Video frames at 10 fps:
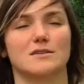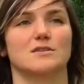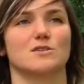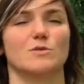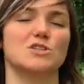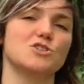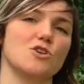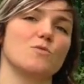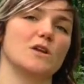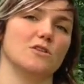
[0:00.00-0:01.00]
So we'll just
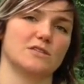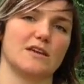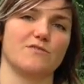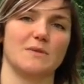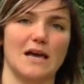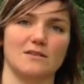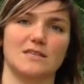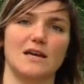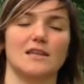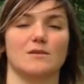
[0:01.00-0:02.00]
show you what it looks like from the outside,